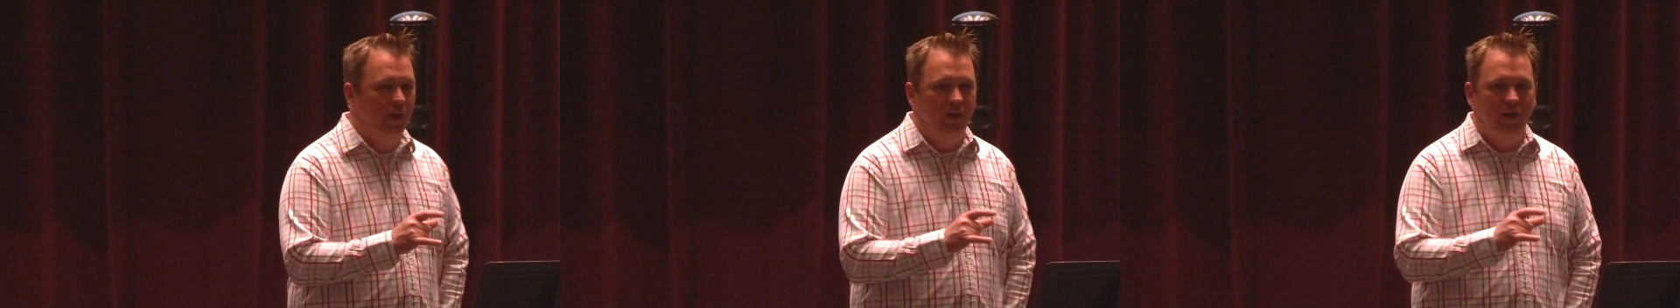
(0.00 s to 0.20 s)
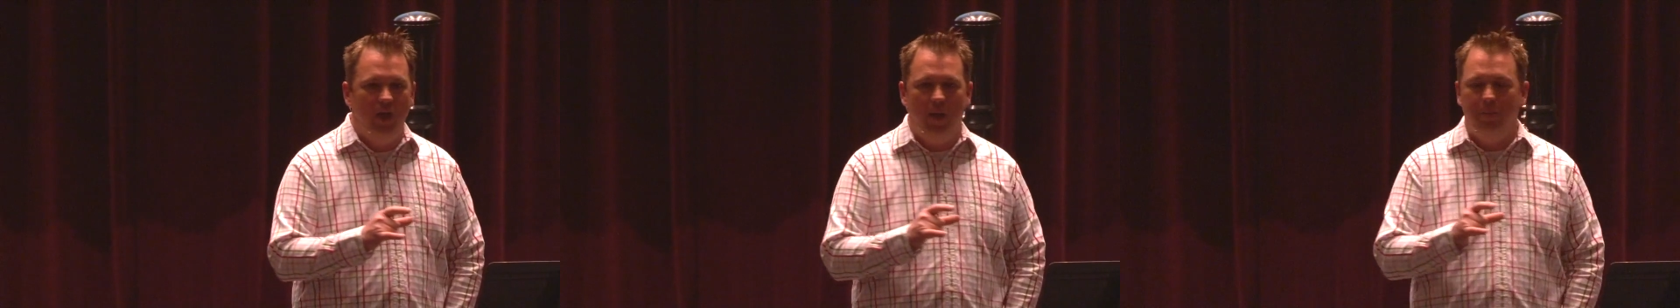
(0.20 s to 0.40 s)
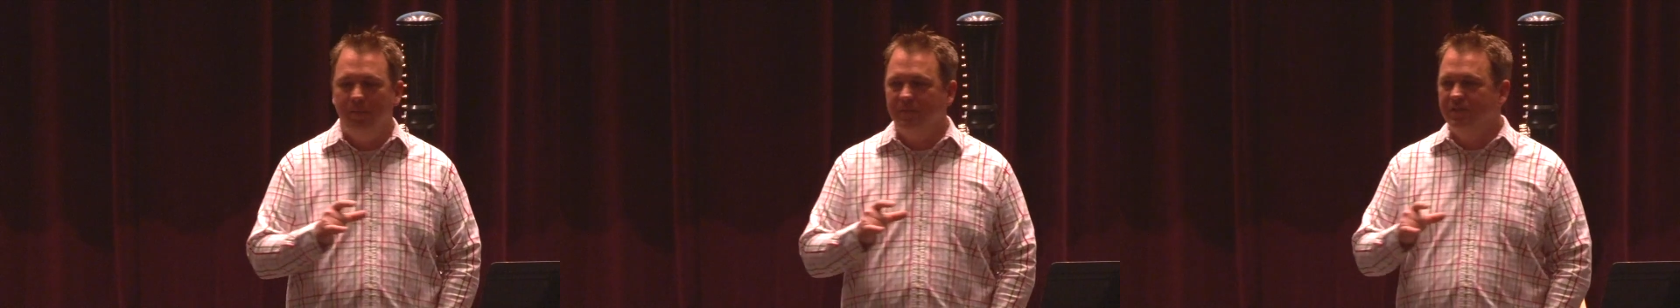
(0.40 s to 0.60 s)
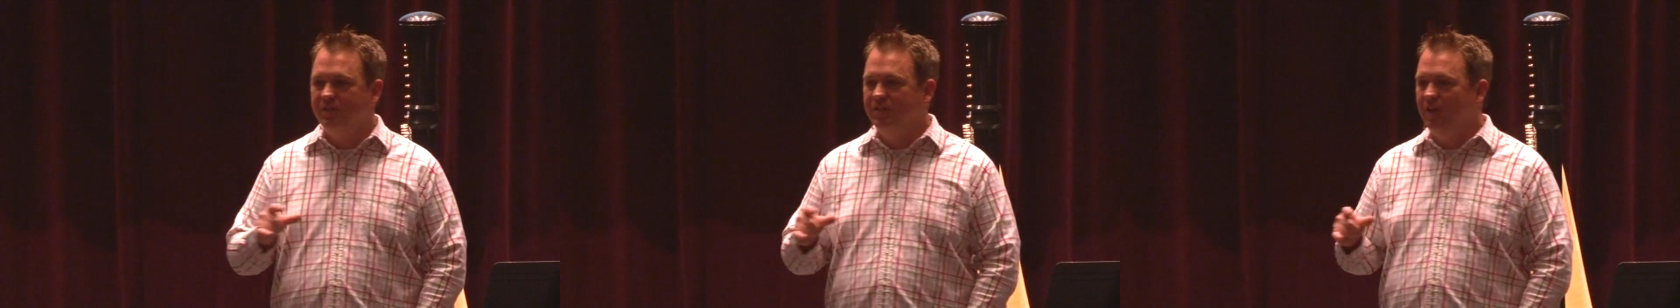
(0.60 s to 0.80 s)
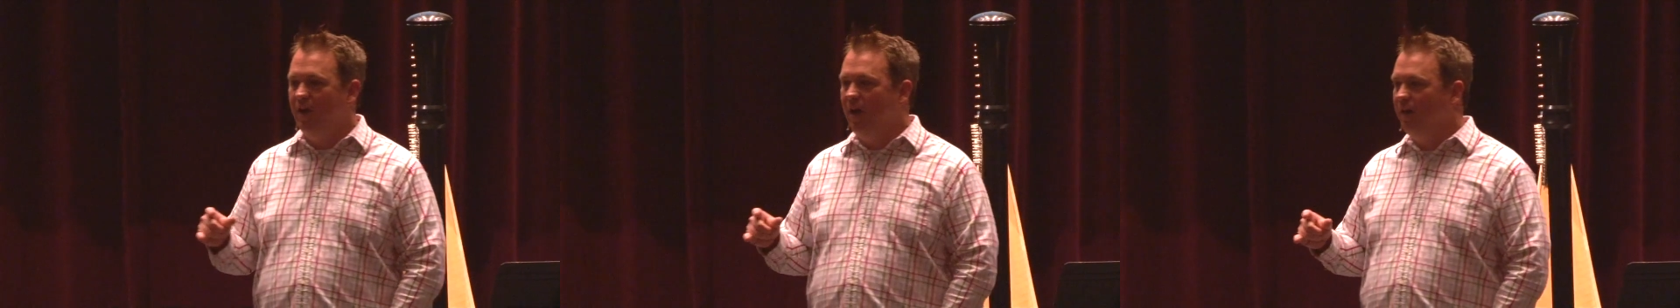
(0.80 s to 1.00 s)
it comes
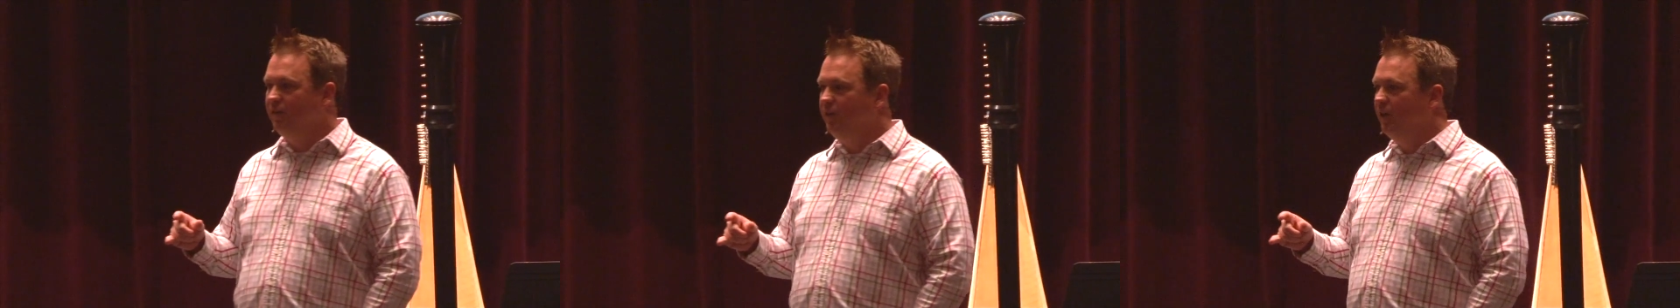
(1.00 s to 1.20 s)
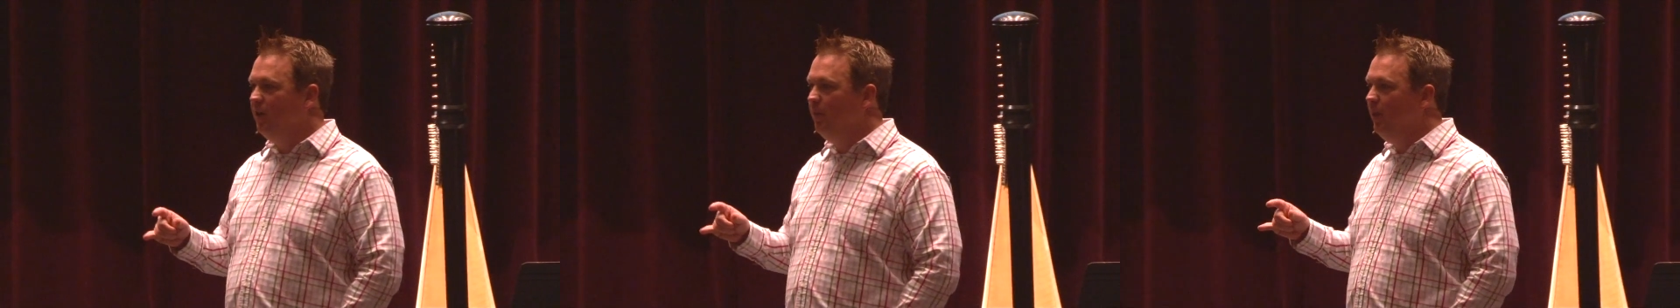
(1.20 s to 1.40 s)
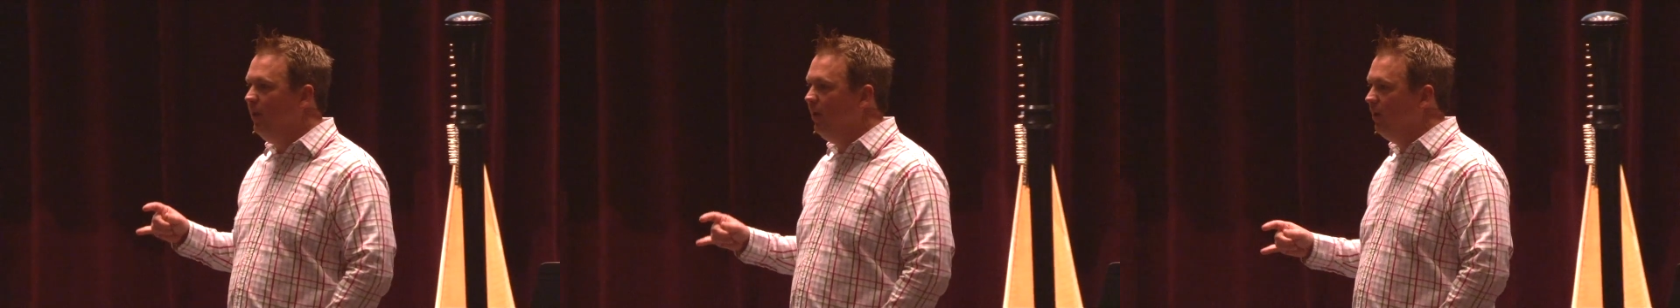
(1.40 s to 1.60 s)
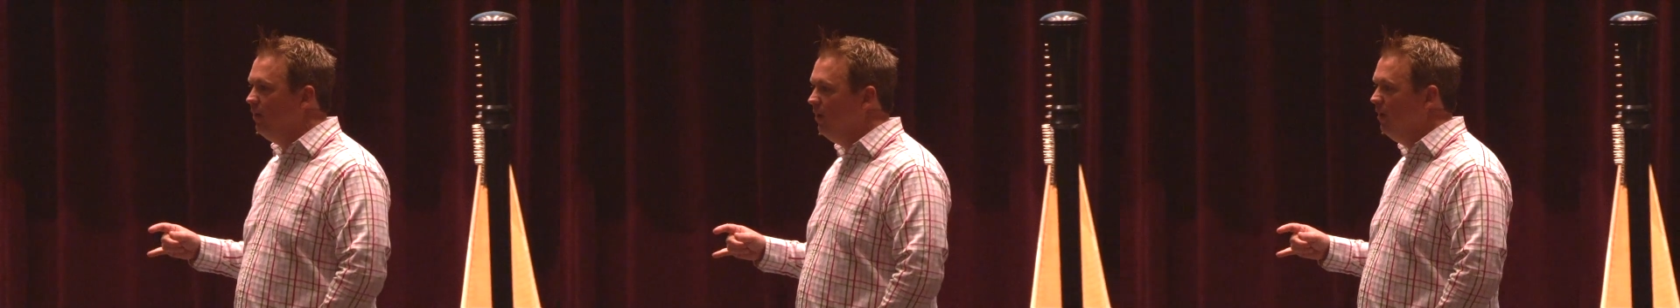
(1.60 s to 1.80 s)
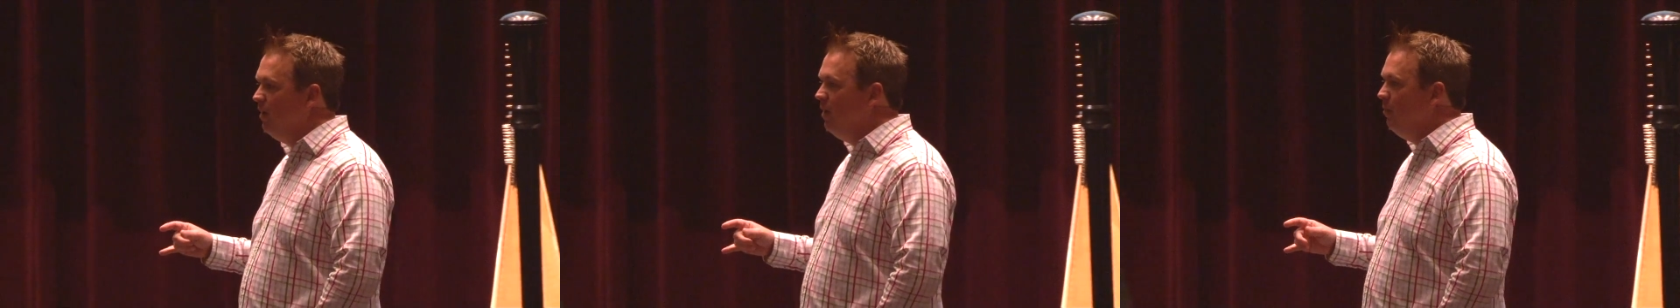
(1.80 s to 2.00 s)
to committing.
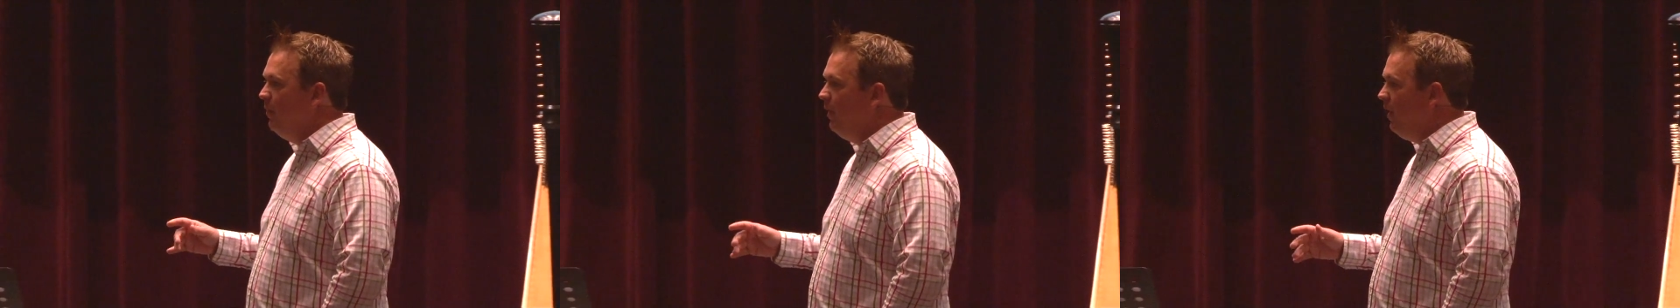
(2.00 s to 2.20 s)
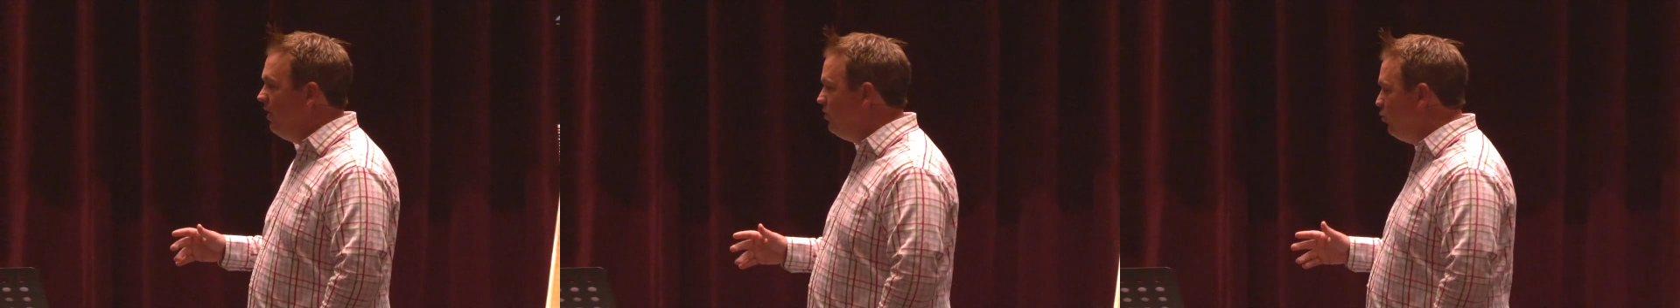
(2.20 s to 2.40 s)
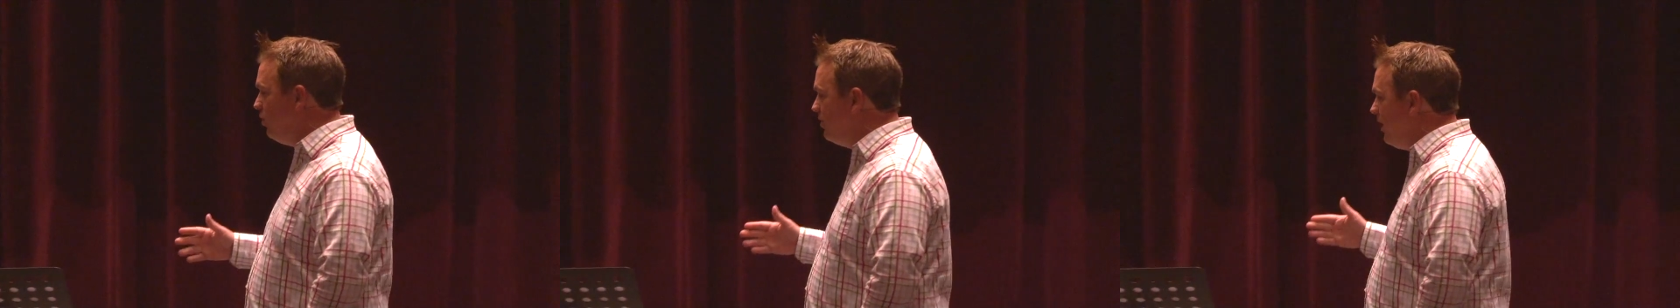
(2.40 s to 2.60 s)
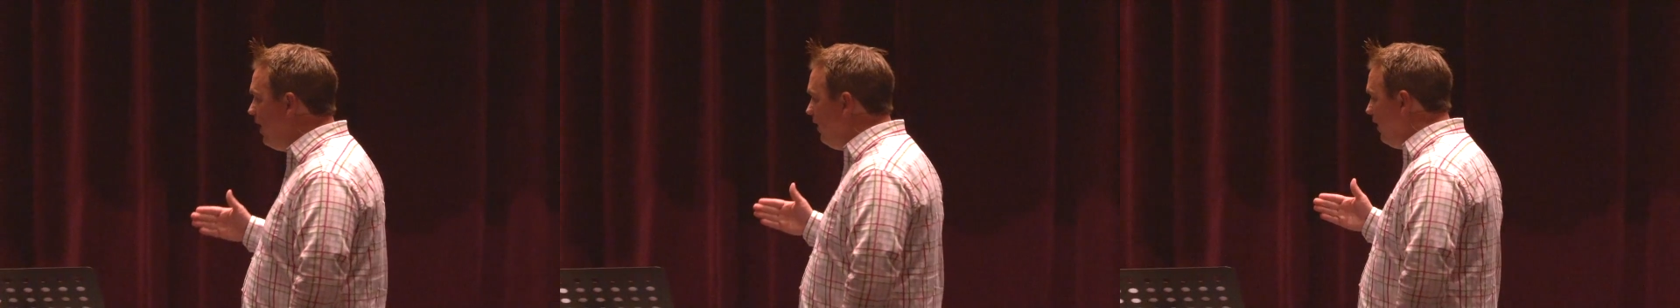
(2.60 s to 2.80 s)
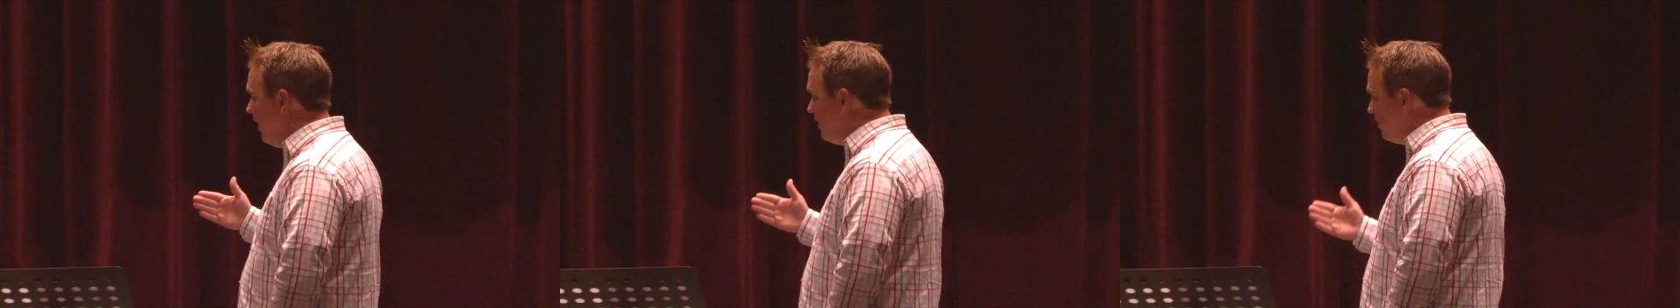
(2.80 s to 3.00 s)
Because we're
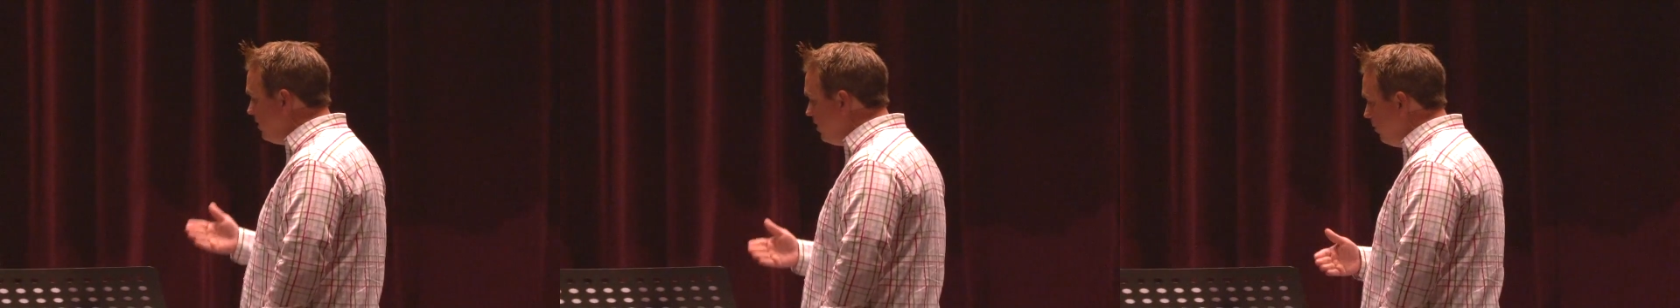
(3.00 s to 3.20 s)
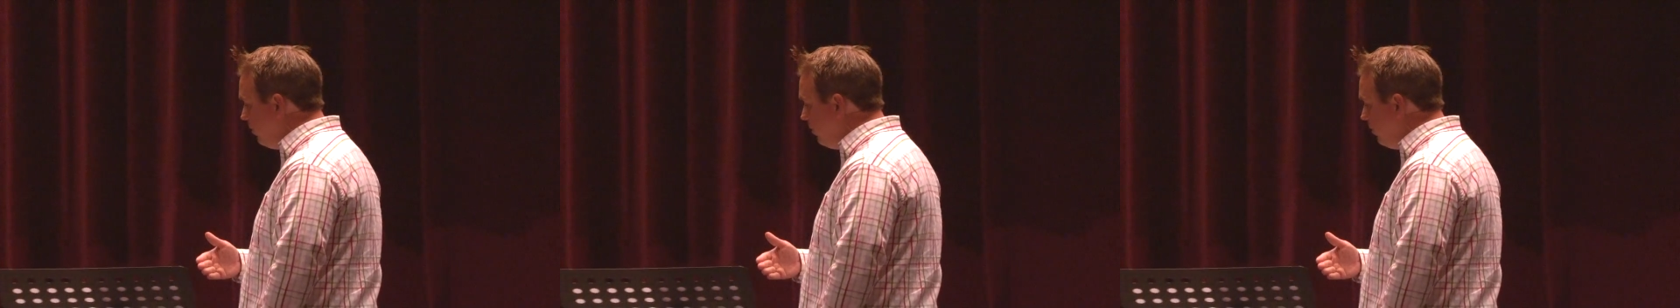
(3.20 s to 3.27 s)
saying yes to some